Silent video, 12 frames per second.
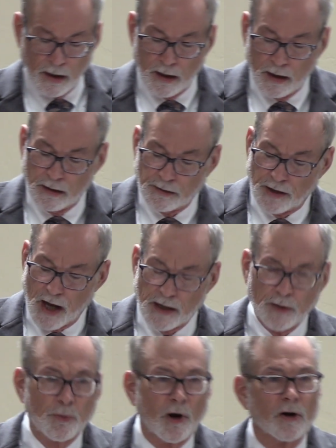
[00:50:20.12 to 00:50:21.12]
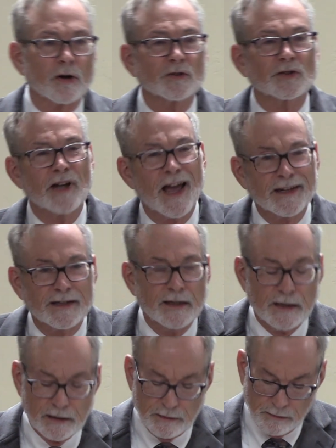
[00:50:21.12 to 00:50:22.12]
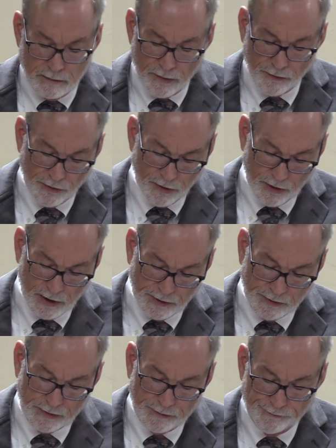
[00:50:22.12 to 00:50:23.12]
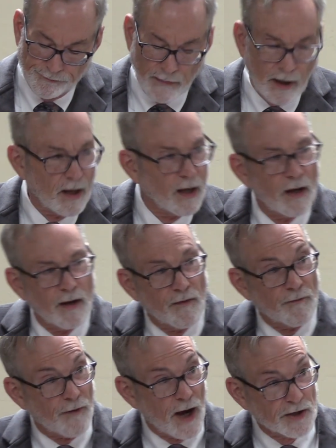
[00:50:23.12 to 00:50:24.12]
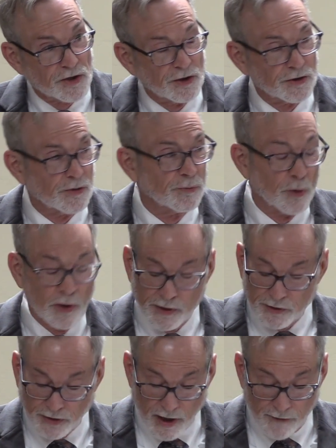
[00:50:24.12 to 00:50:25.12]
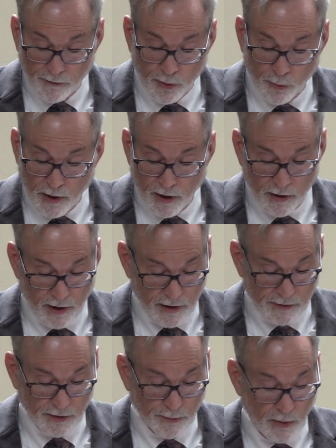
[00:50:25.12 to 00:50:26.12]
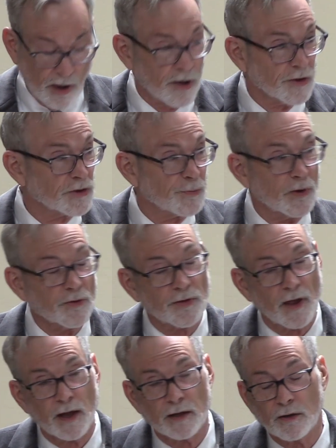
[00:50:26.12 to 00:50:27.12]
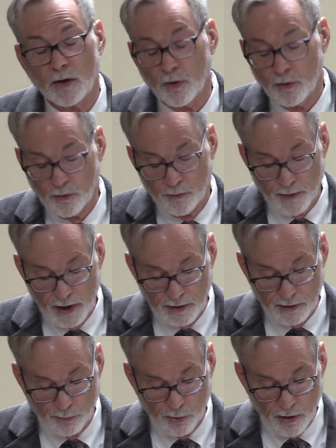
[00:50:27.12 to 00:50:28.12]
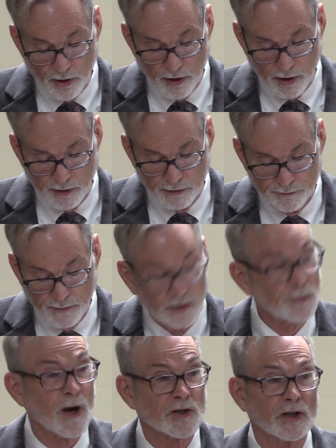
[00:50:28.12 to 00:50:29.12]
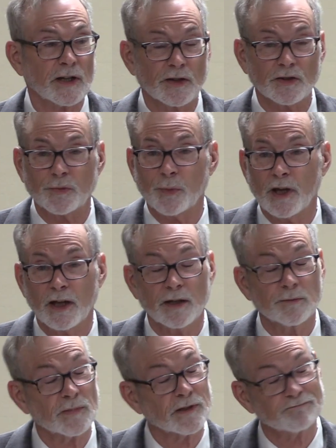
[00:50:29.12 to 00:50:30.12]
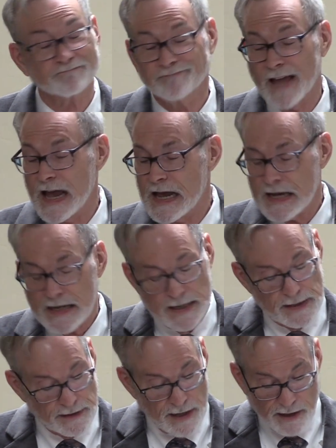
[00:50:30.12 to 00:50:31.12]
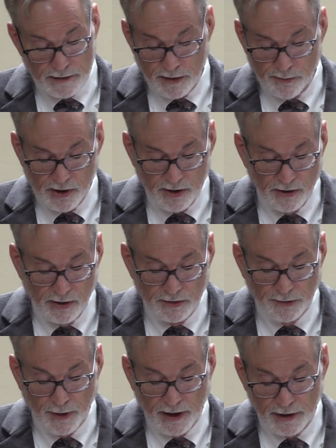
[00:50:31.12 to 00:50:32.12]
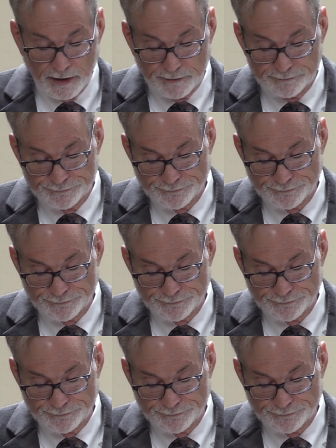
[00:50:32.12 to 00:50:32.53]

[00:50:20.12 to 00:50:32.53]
In Dottie Parker's 1930s, fascism was everywhere on the march, both at home and abroad, especially in Spain, but not limited to Spain.